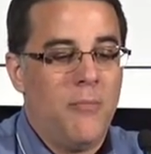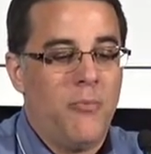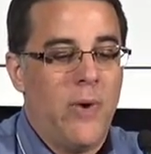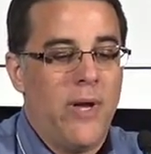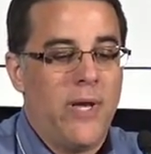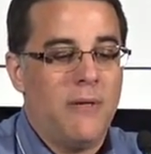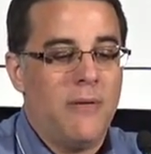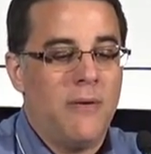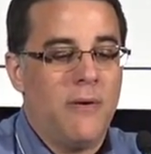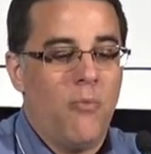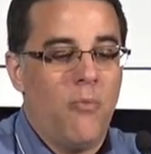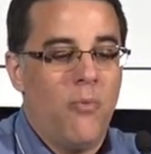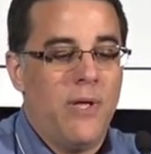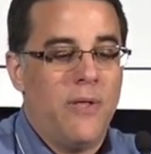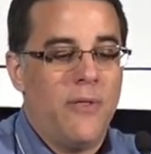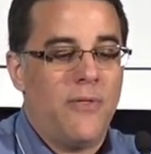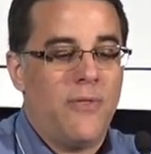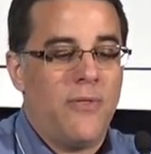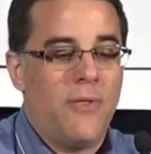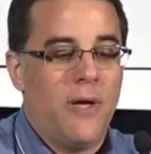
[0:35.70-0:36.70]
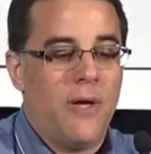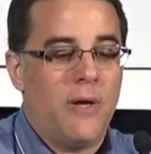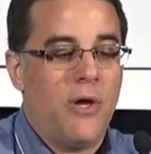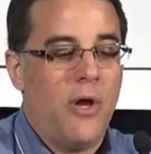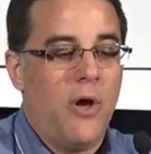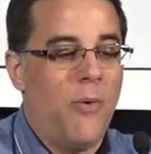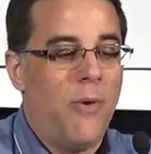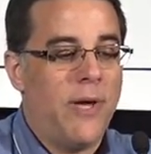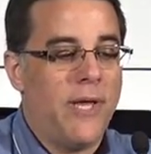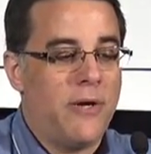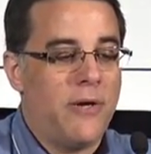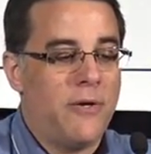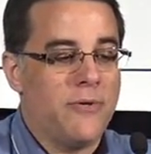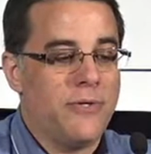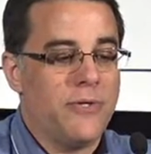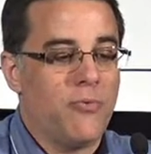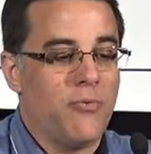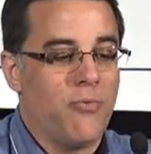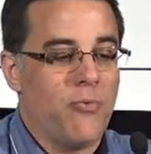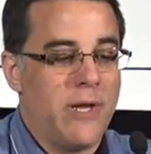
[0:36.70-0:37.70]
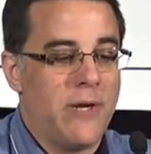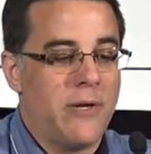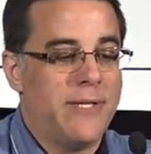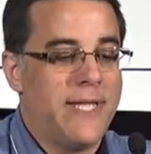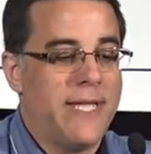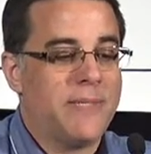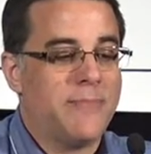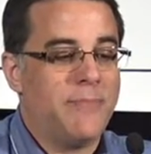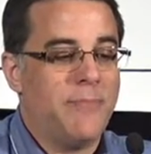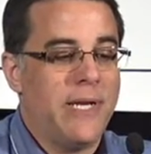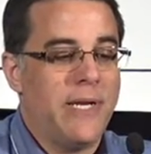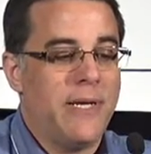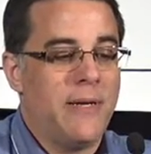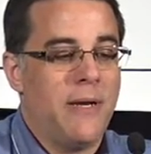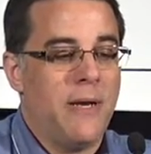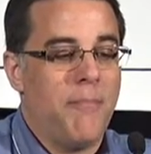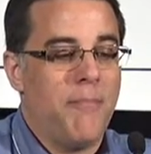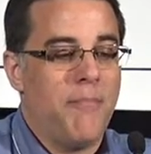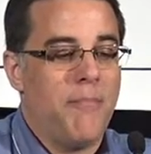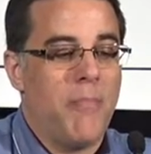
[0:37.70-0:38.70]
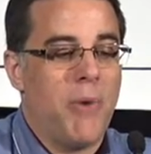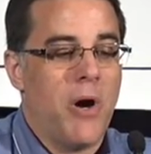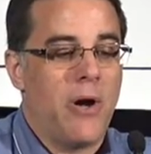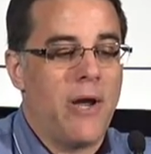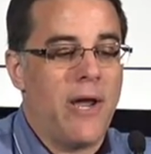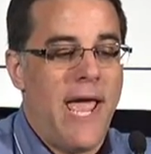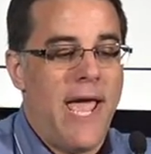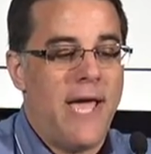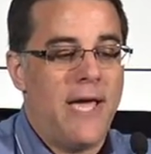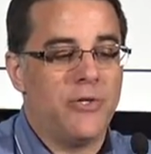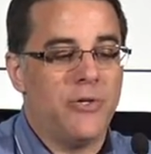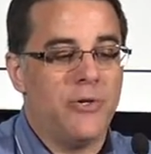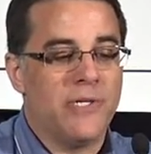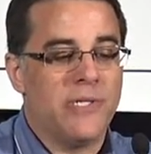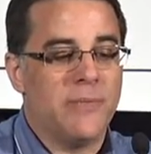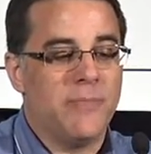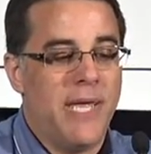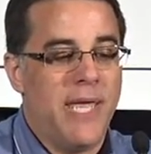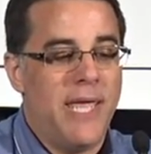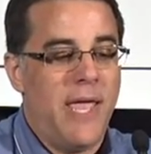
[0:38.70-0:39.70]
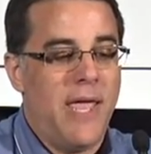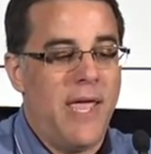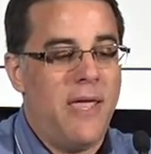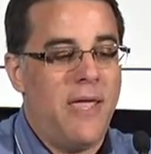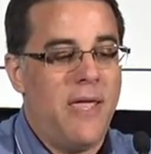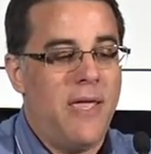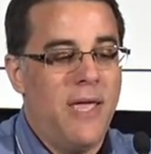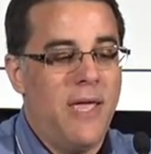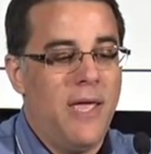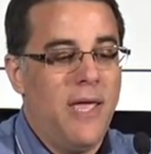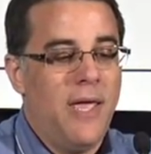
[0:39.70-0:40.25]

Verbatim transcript: written with uh, co-editors Ronald Esplin, Mark Ashurst McGee.